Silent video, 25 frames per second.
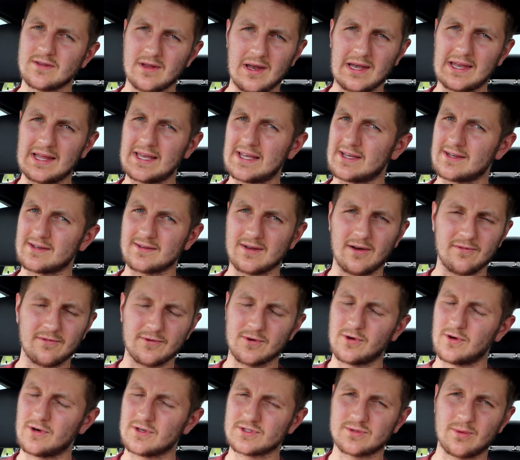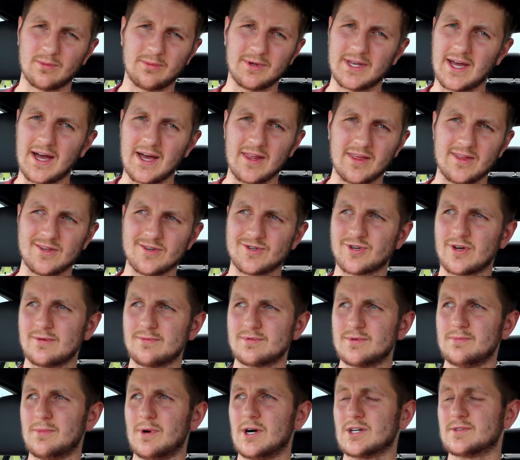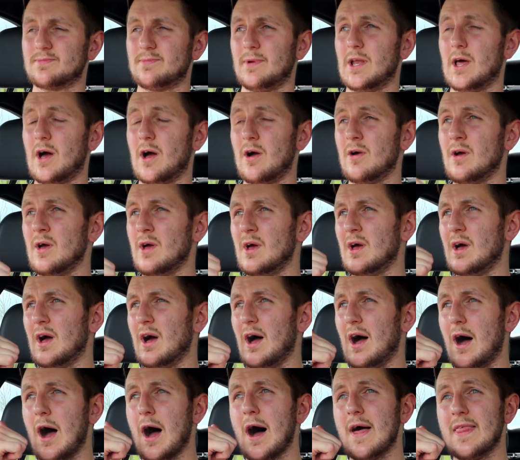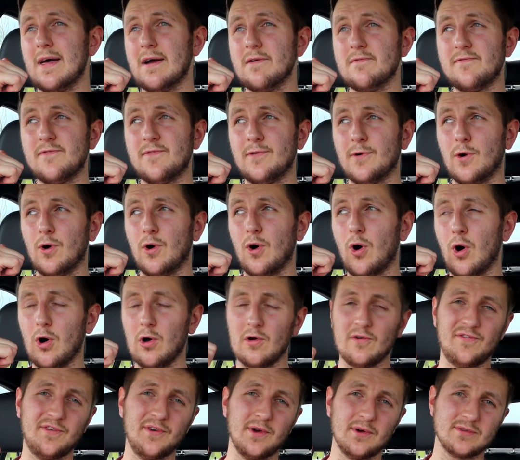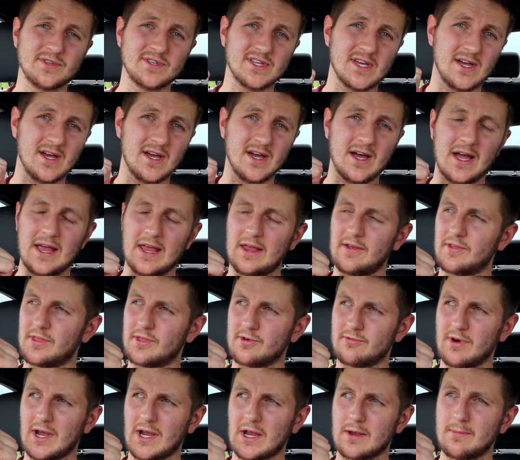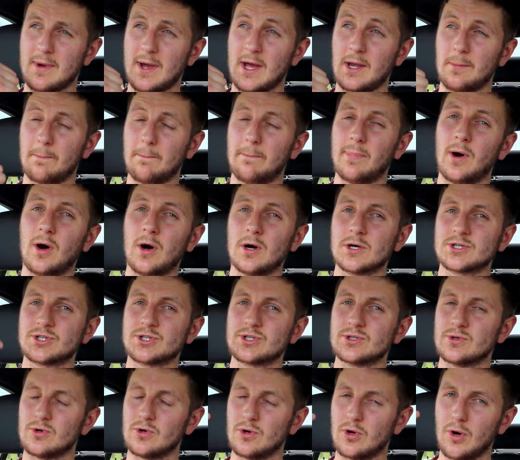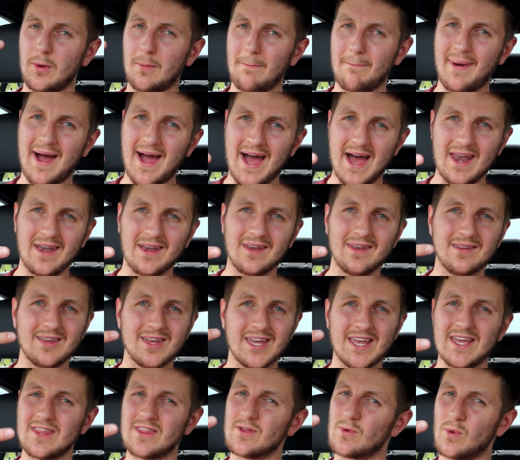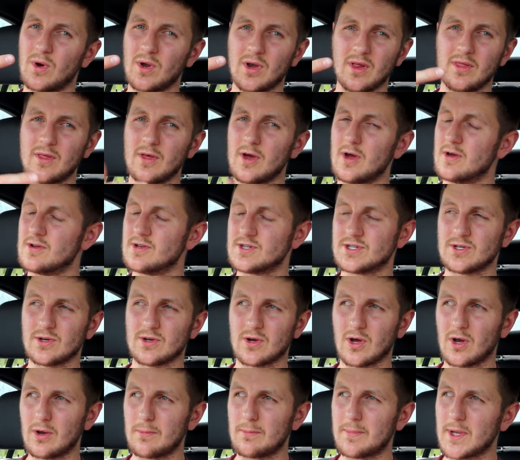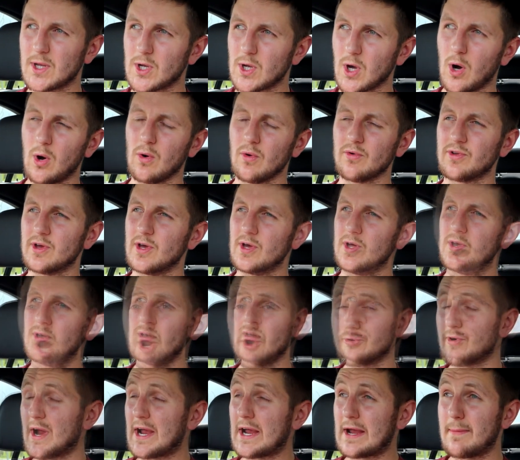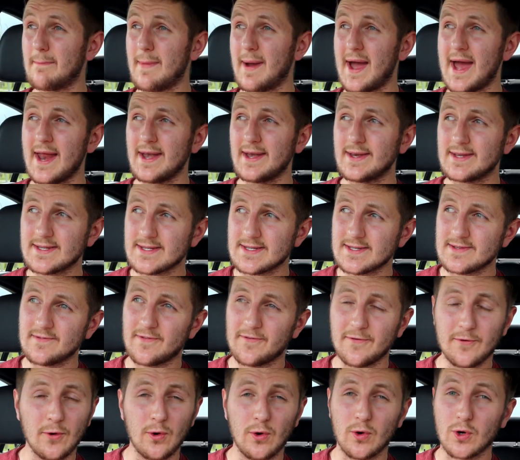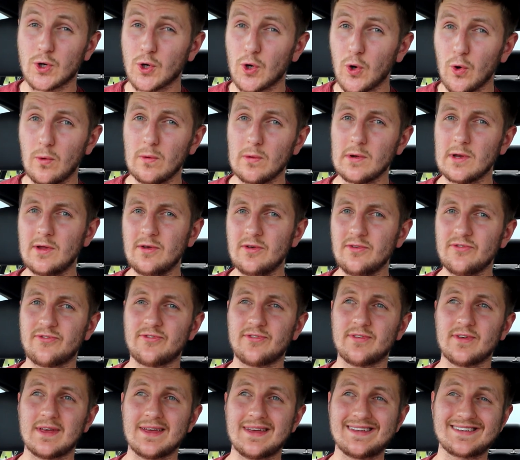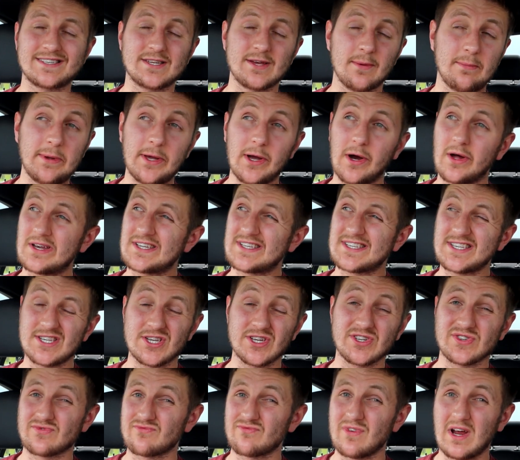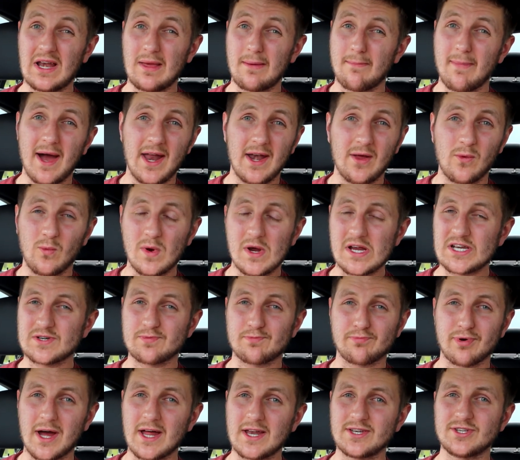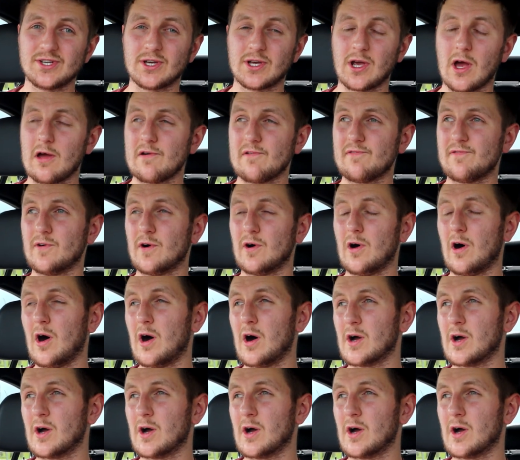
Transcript: A link, of course, will be down in the description box below. Uh, and then for oil filter, I either recommend Bosch or Mann. Either one of those, you're going to be golden. I'd recommend for coolant, it, to be honest, it doesn't really matter which brand you go for.